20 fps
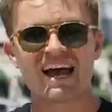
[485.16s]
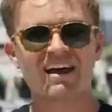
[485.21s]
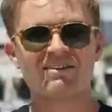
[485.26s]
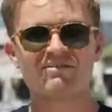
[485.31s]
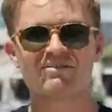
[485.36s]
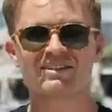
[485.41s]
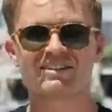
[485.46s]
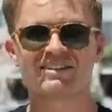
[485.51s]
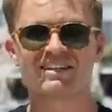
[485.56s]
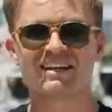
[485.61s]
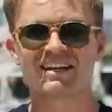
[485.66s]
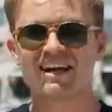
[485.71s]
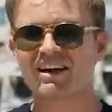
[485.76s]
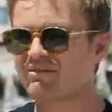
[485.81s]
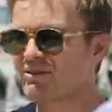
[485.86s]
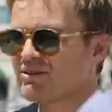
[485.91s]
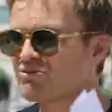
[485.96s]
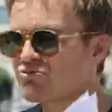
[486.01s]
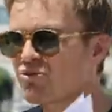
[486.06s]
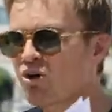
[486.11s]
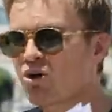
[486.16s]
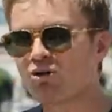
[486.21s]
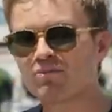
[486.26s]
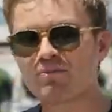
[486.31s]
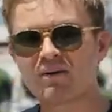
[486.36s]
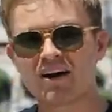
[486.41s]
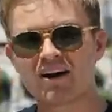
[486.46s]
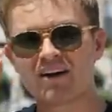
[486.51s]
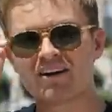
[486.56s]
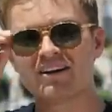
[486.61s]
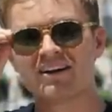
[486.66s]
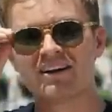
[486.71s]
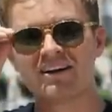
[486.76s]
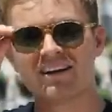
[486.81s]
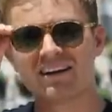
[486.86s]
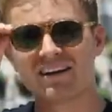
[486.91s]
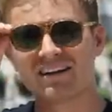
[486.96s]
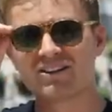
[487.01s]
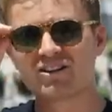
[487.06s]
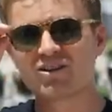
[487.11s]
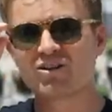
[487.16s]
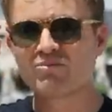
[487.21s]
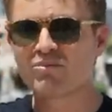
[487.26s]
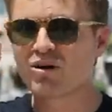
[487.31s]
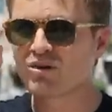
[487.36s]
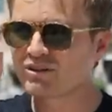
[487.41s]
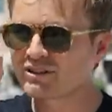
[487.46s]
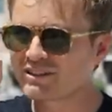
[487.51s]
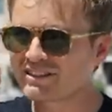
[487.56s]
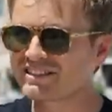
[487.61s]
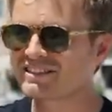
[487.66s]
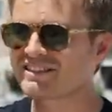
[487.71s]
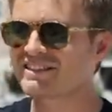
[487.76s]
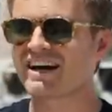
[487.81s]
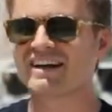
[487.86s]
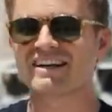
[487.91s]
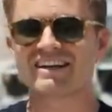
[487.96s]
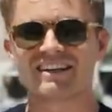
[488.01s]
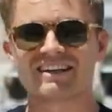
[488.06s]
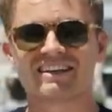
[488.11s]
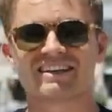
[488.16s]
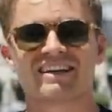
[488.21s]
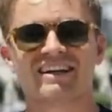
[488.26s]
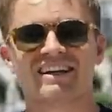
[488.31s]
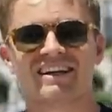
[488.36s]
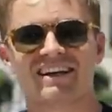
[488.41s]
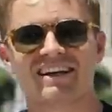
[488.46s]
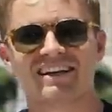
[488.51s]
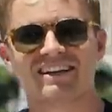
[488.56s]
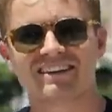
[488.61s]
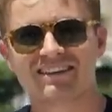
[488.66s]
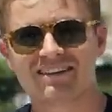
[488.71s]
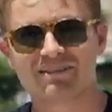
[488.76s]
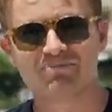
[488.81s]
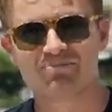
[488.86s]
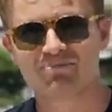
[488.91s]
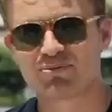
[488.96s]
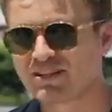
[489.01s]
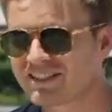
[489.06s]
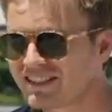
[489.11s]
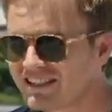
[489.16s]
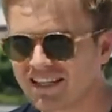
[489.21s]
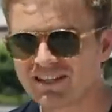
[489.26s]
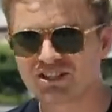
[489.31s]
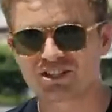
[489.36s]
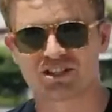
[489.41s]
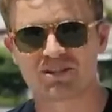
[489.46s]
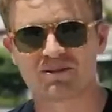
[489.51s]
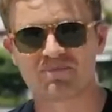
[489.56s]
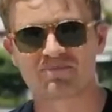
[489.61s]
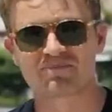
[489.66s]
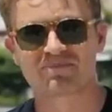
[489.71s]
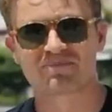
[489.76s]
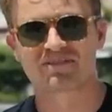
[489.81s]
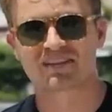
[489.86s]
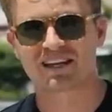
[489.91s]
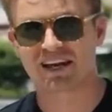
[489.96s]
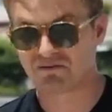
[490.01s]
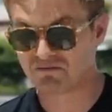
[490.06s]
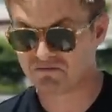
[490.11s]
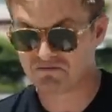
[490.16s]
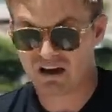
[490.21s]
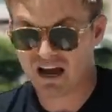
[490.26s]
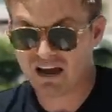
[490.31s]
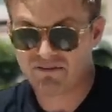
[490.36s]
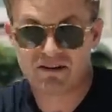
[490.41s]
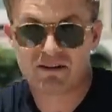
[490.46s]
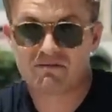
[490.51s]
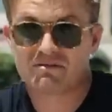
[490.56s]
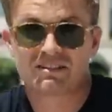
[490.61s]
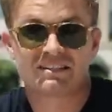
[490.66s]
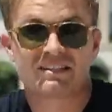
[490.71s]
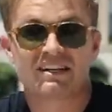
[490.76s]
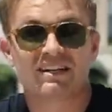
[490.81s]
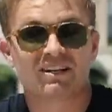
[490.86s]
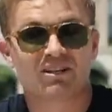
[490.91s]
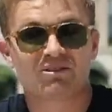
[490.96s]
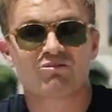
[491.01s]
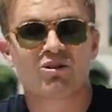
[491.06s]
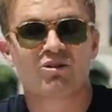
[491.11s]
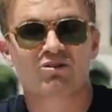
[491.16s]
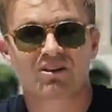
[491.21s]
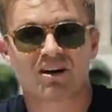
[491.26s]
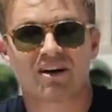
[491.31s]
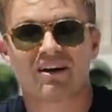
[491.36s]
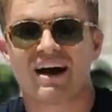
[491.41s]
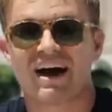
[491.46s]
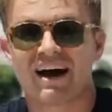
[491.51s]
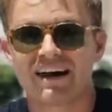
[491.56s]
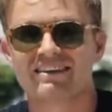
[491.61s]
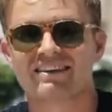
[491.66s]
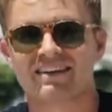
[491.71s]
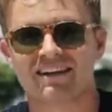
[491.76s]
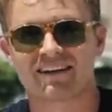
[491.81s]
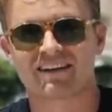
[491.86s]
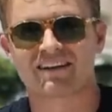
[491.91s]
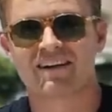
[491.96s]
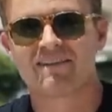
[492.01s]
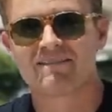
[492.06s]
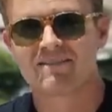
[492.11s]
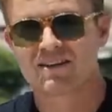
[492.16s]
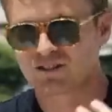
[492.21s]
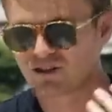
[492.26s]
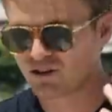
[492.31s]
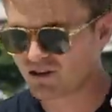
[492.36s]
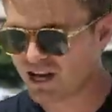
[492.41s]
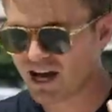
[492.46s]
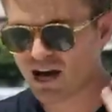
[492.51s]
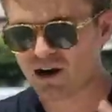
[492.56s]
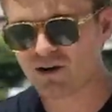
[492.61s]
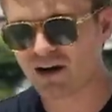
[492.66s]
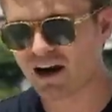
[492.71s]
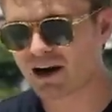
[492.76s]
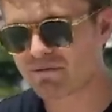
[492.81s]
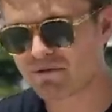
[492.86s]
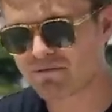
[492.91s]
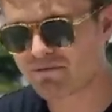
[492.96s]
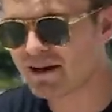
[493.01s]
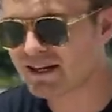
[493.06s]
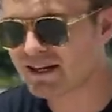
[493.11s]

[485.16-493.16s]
everything, every roll bar, the most stunning precision I've ever seen in a road car, I think. So now I'm a